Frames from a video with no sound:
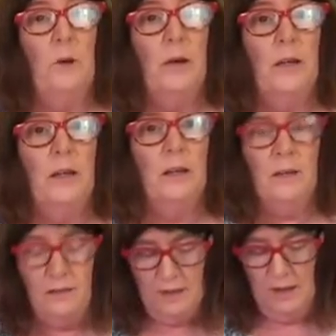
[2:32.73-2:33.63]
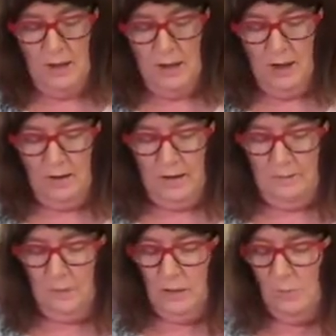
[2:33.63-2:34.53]
marketing.
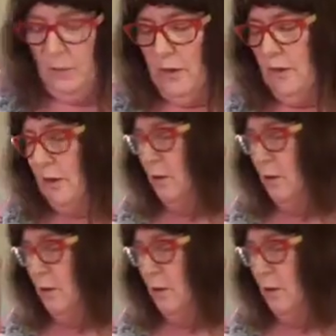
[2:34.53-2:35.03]
Alright, we're going to put in